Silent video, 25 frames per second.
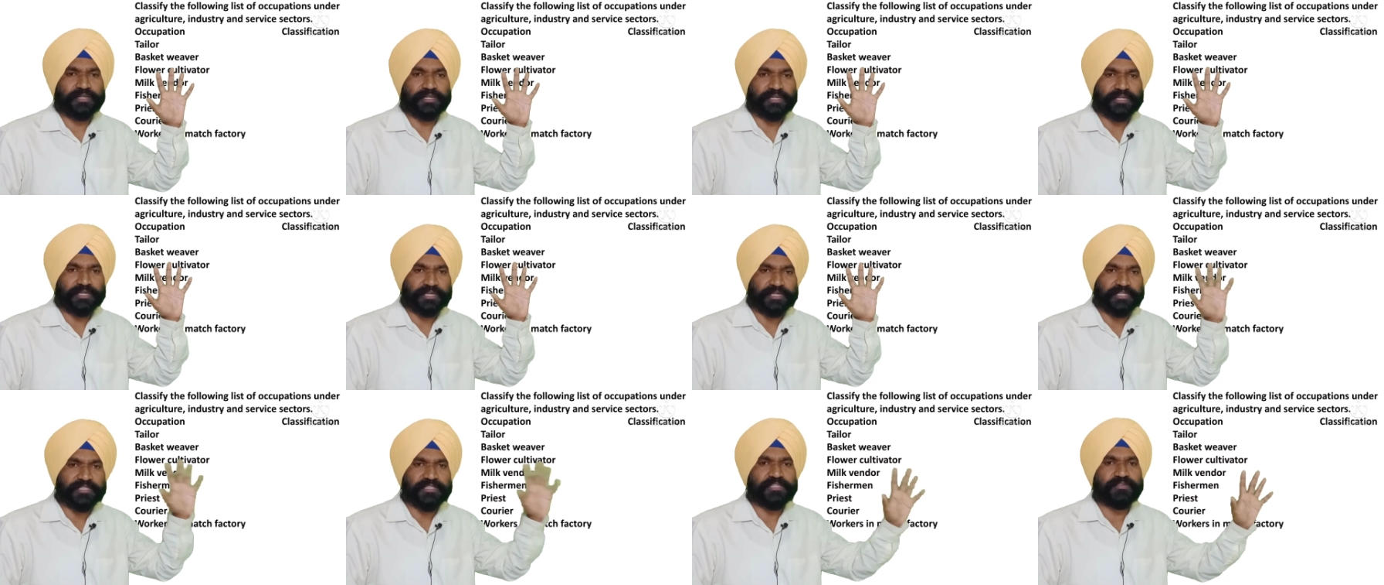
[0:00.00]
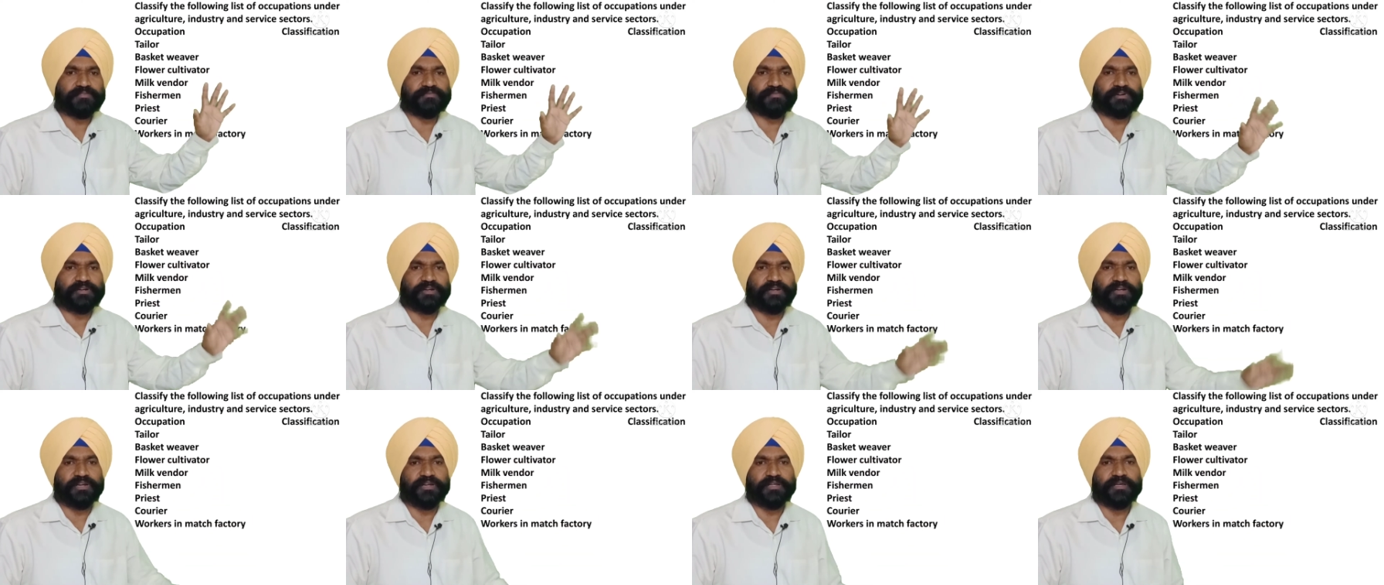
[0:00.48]
in the
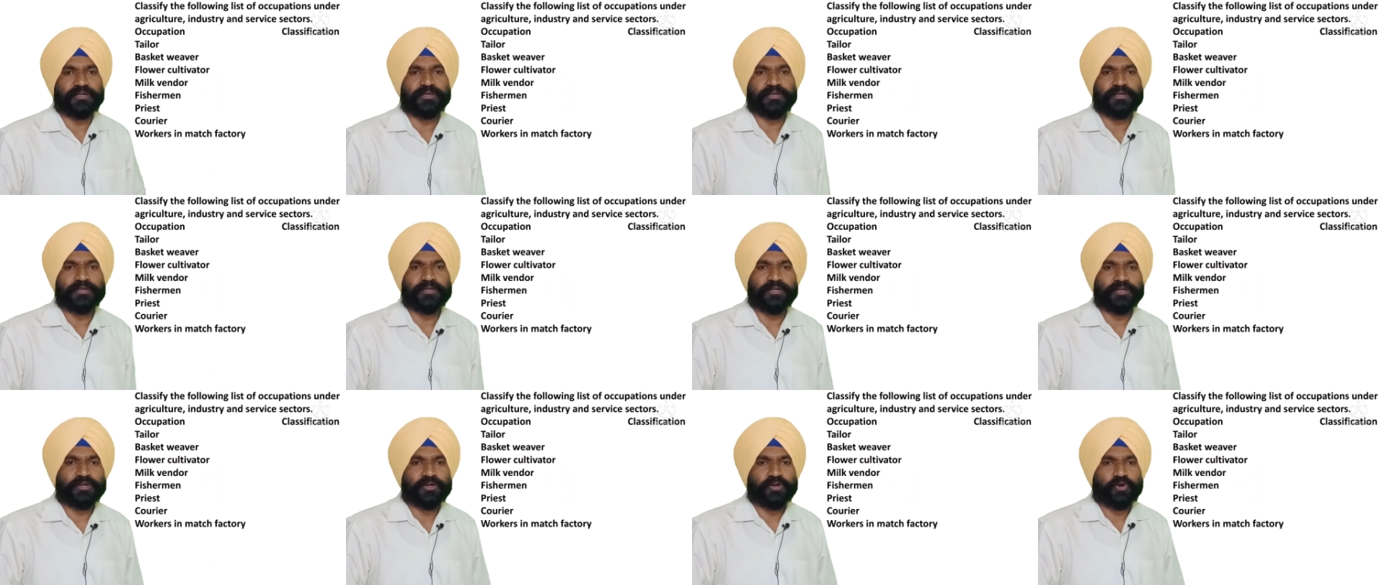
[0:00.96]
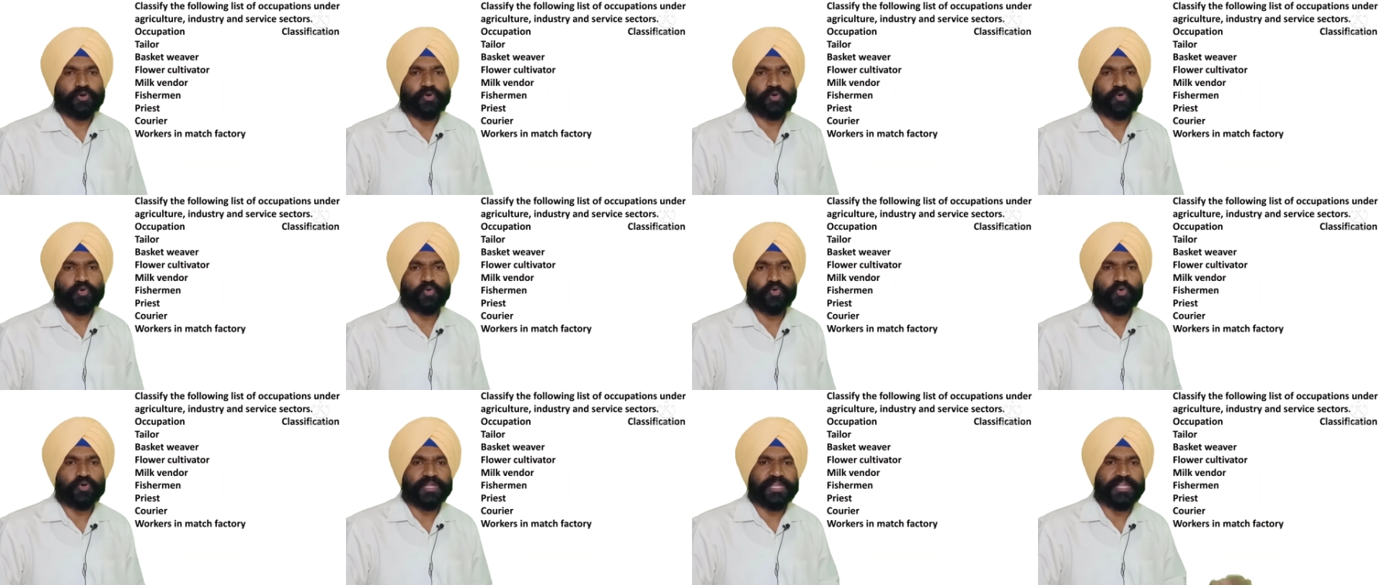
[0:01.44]
world
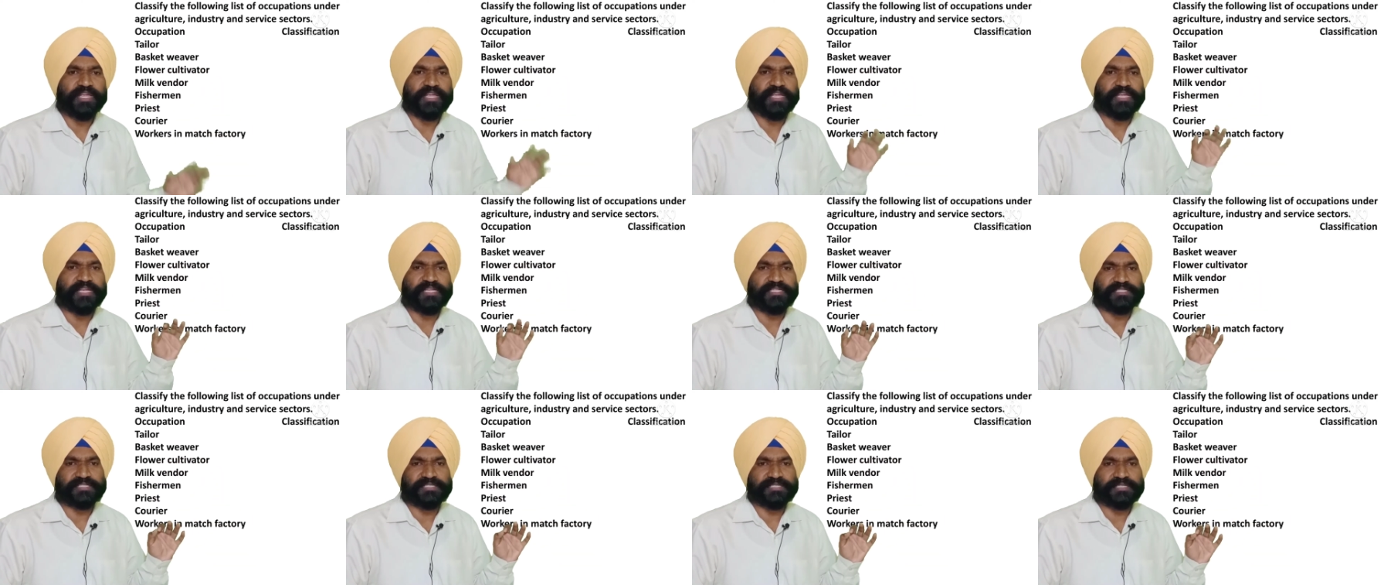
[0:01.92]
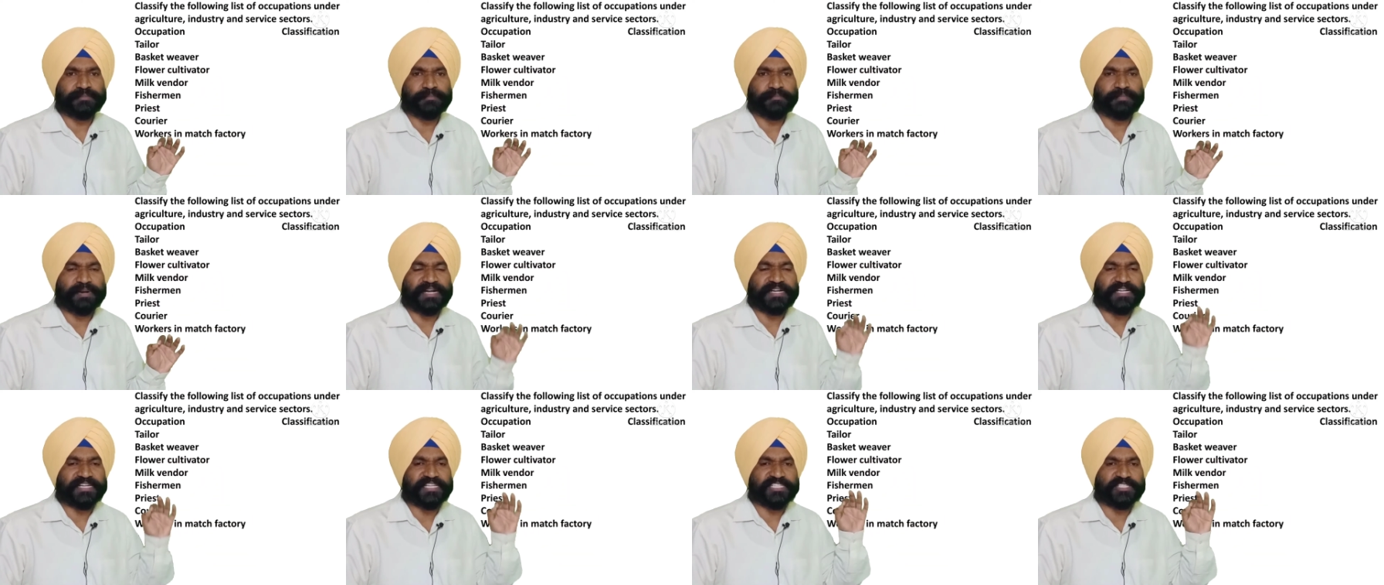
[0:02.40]
who is
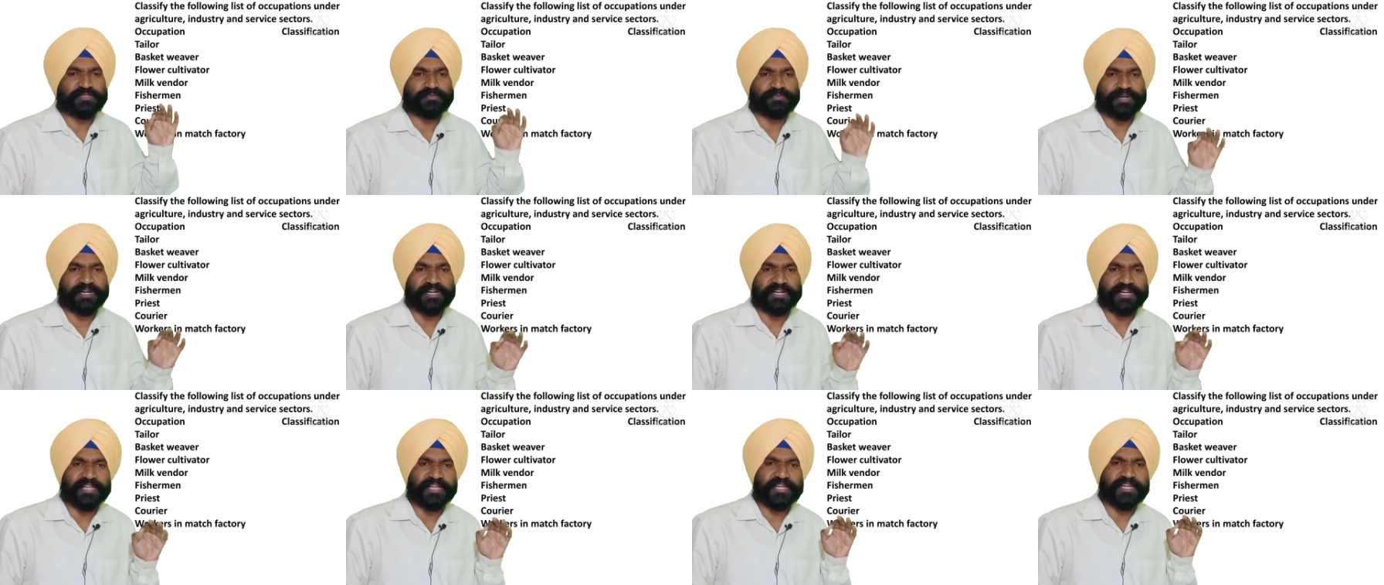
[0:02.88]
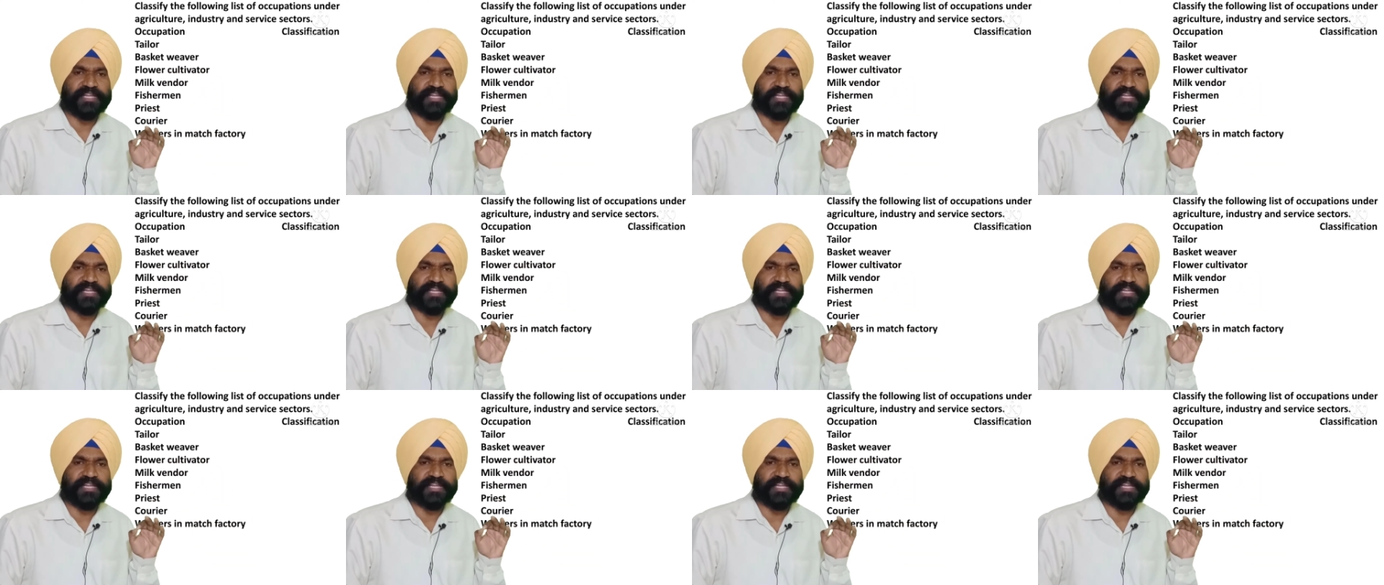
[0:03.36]
participating